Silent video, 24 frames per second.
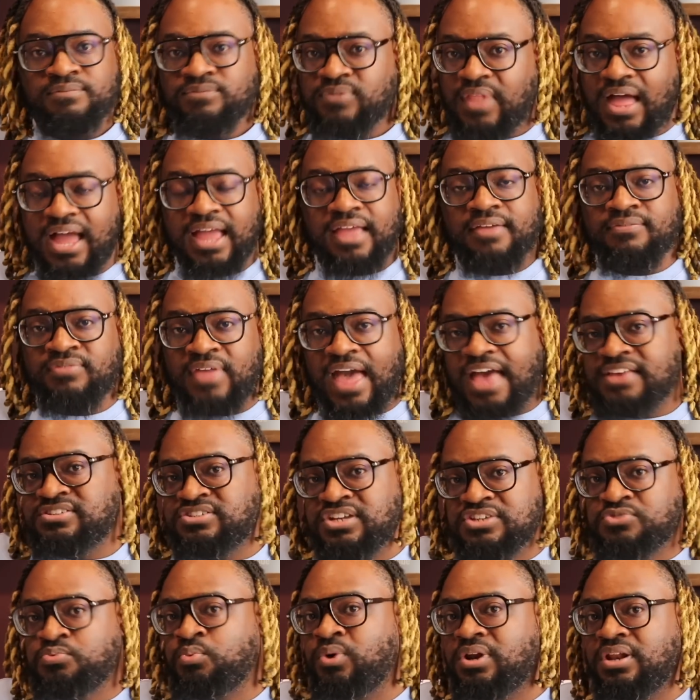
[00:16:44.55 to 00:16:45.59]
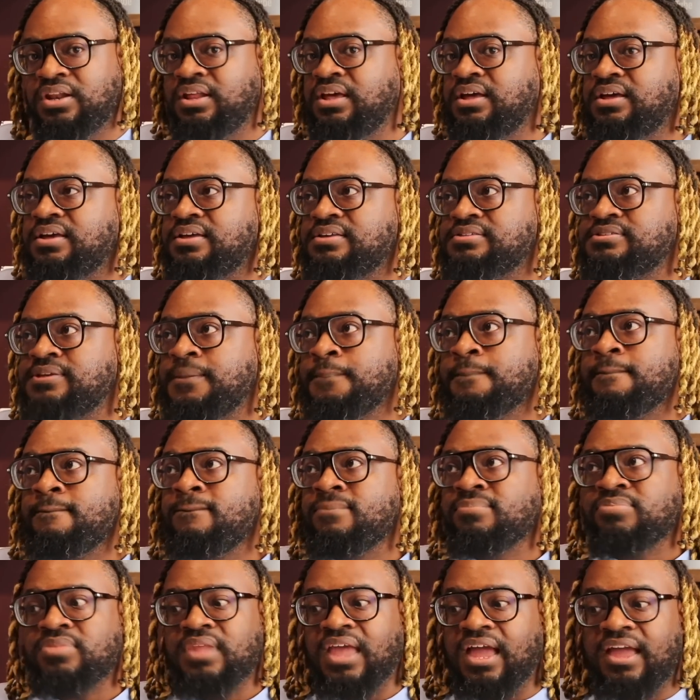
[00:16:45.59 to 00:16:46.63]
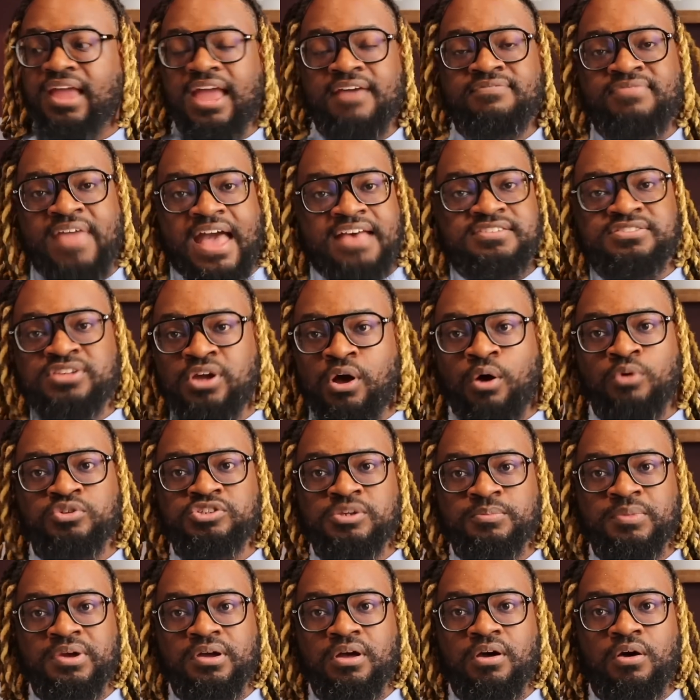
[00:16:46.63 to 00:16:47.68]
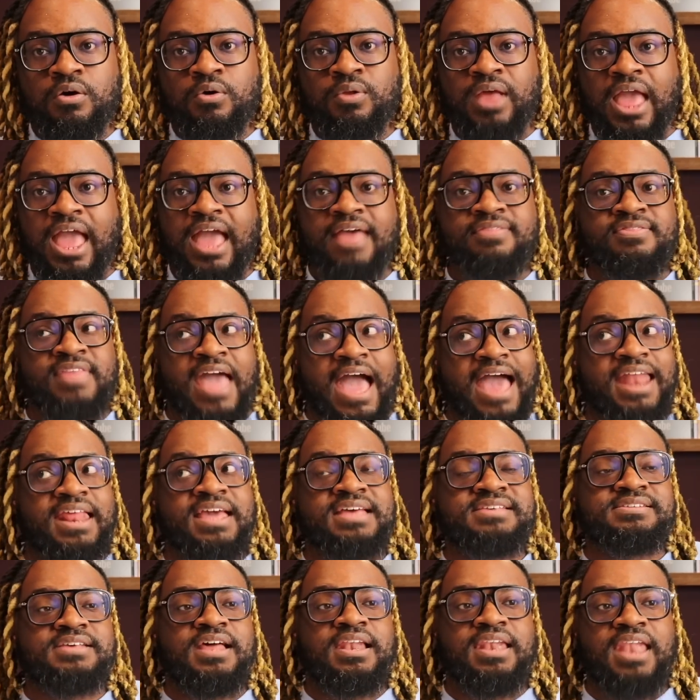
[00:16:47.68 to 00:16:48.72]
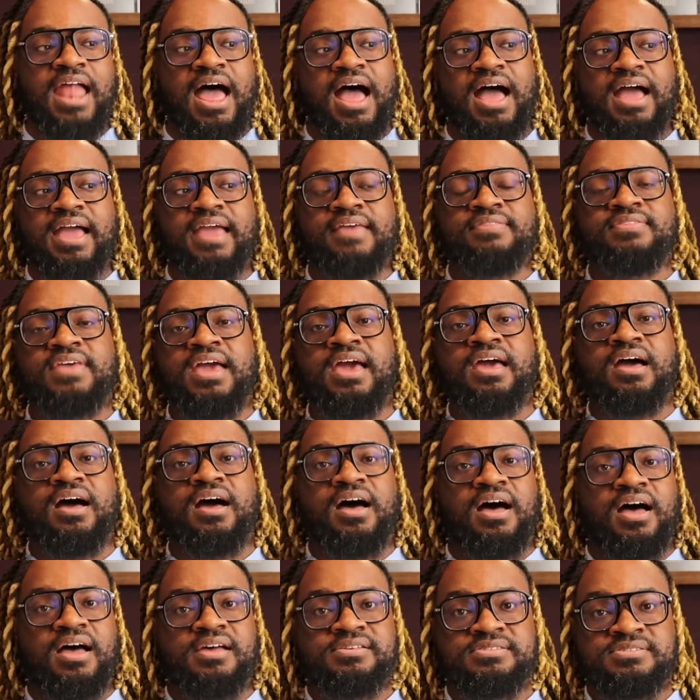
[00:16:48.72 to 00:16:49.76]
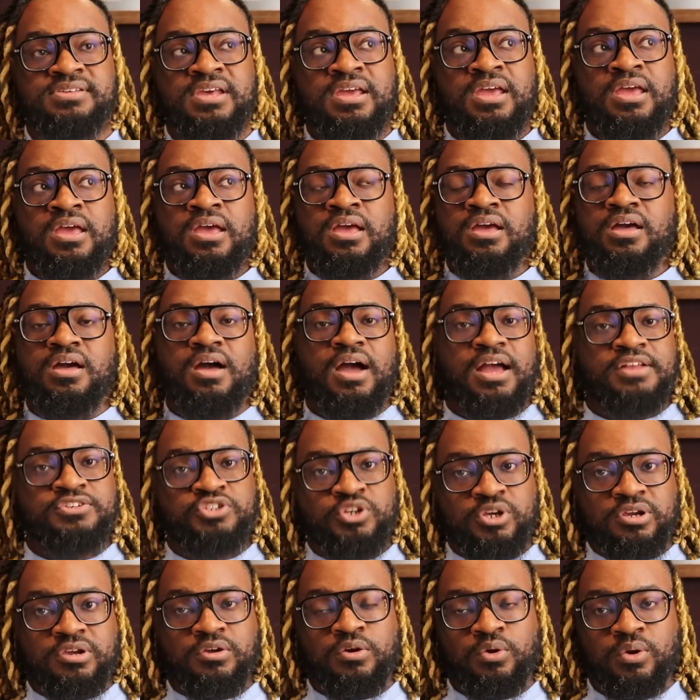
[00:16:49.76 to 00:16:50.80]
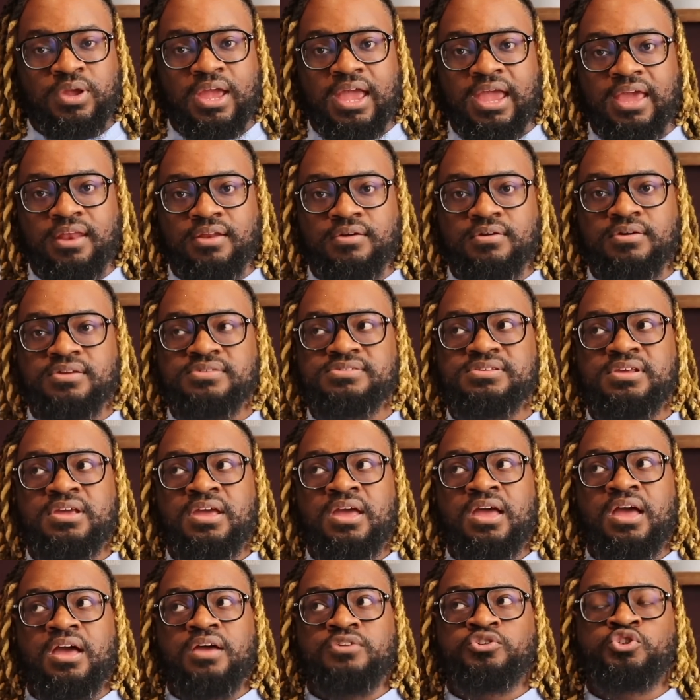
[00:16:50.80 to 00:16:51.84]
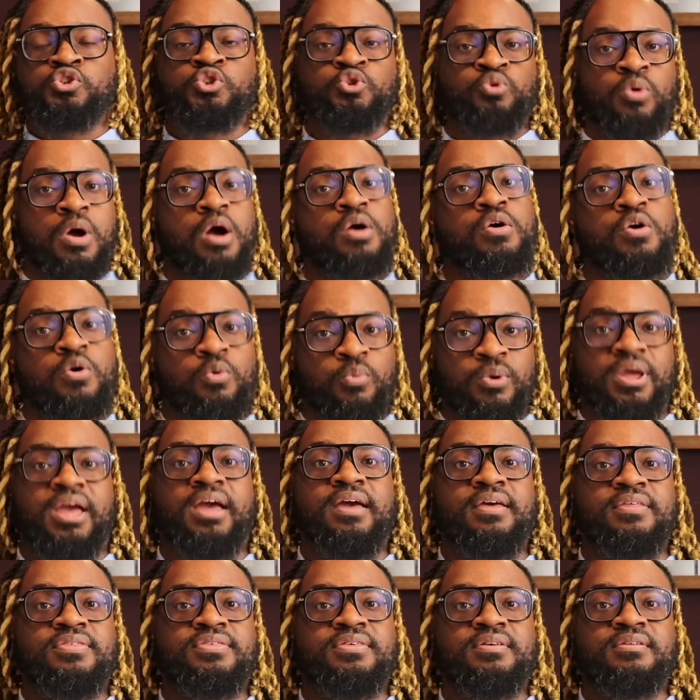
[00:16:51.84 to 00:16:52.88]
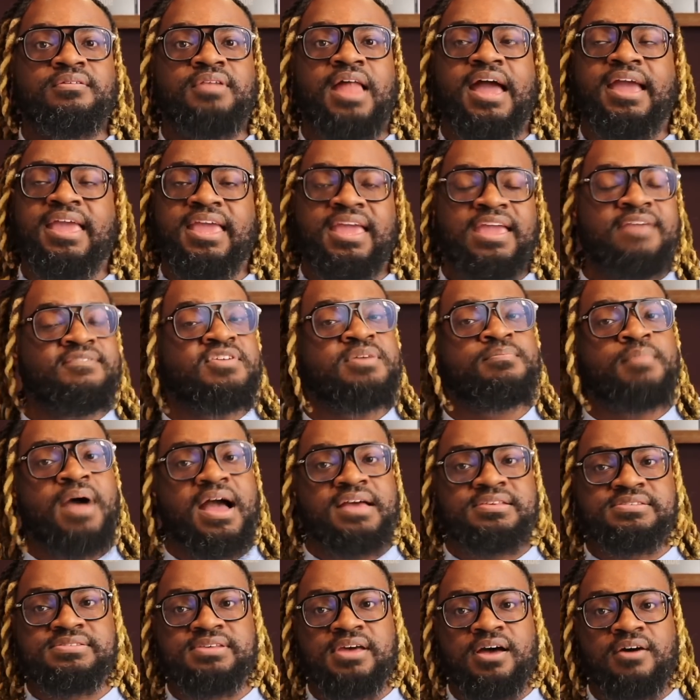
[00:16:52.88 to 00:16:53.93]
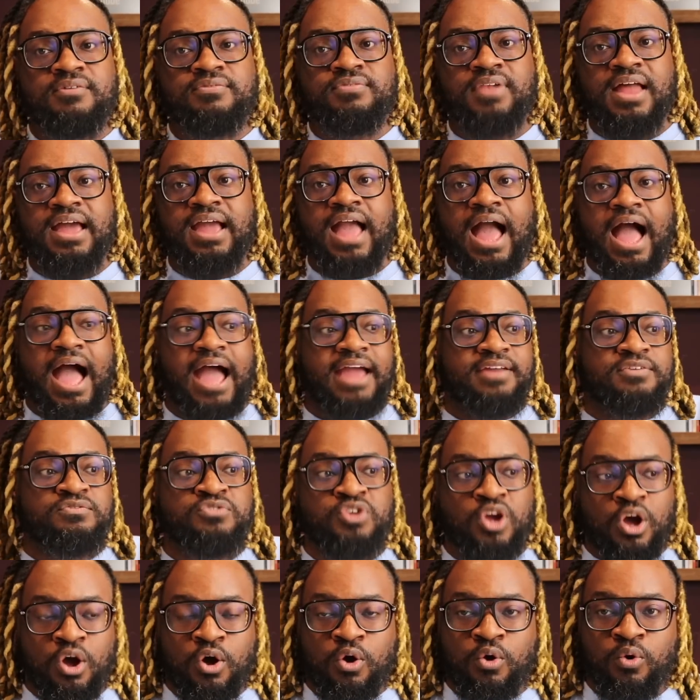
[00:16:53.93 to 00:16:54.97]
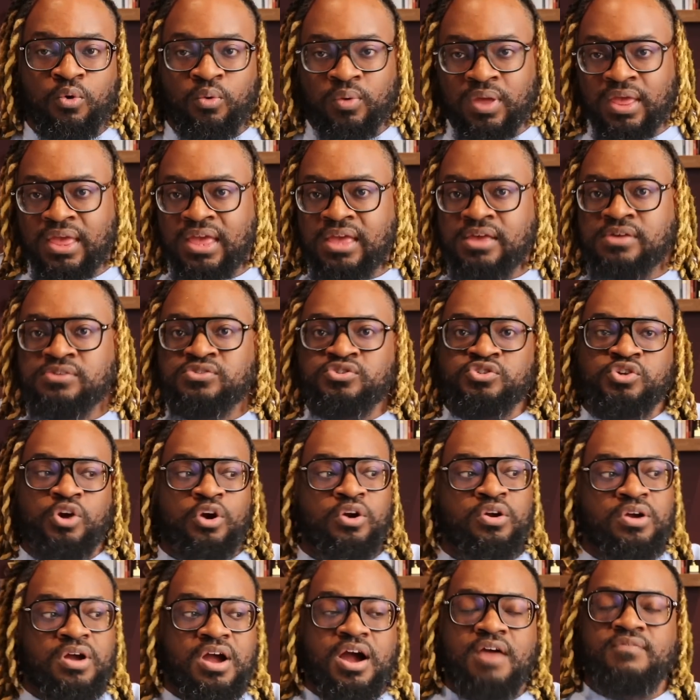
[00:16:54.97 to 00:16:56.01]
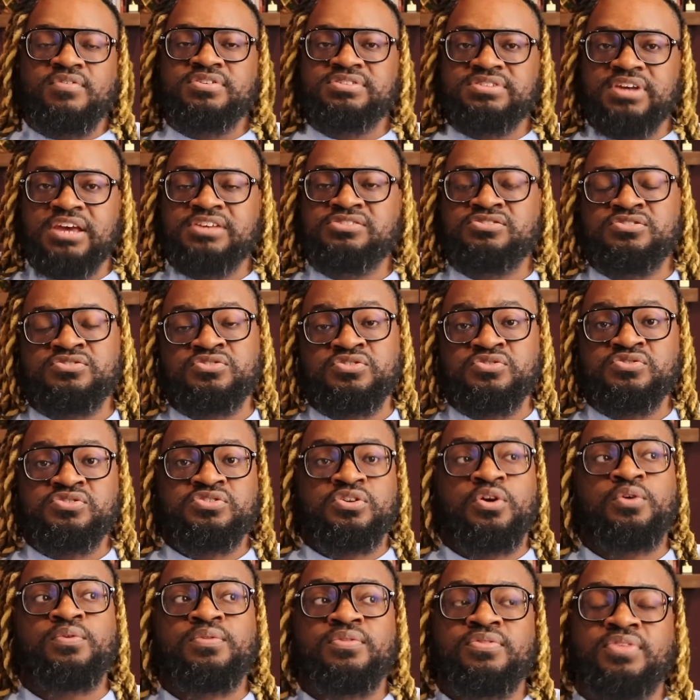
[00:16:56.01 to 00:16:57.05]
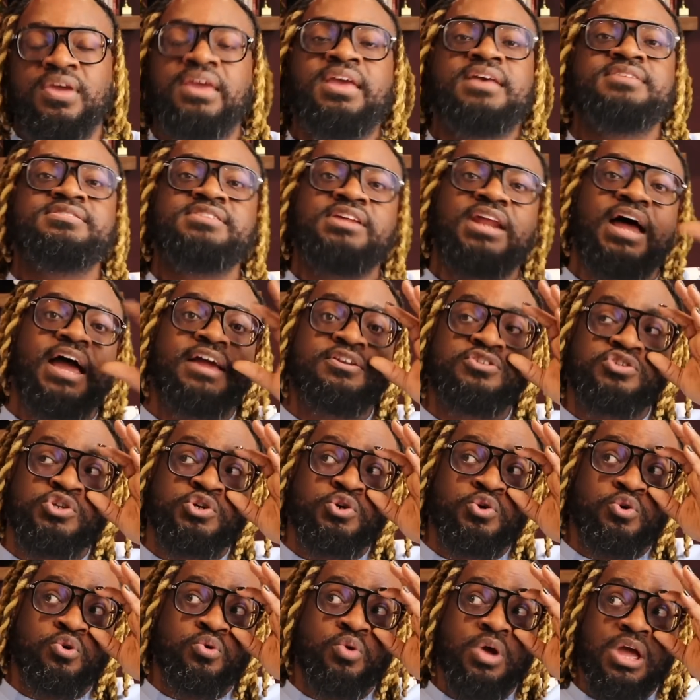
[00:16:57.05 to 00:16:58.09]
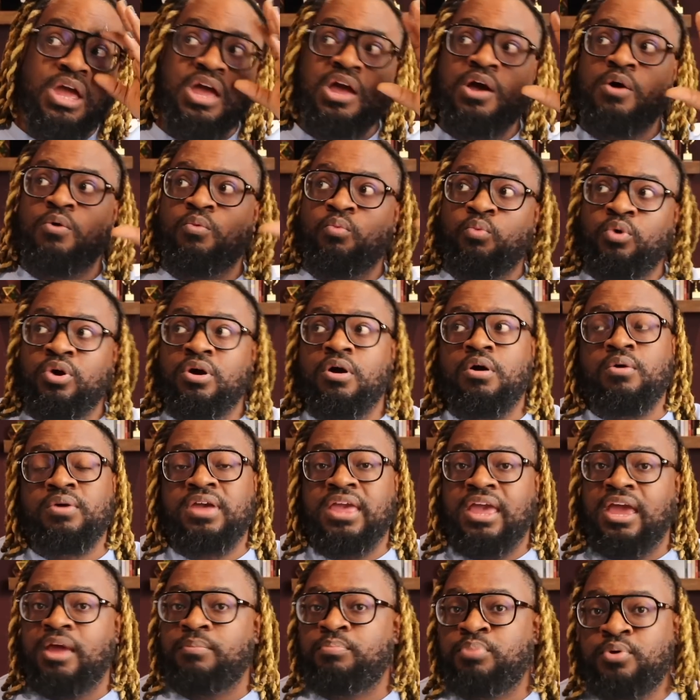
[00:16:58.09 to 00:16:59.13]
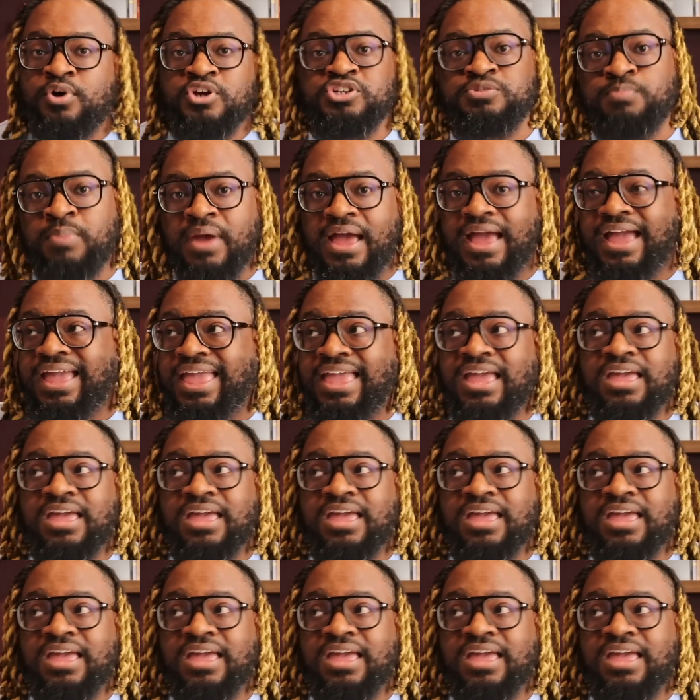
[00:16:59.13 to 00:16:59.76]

Like, that's just what it is. If that's the ultimate goal, and that is a line that us content creators struggle with. Like, even myself, like, I know certain conversations and certain things that I do will get pushback.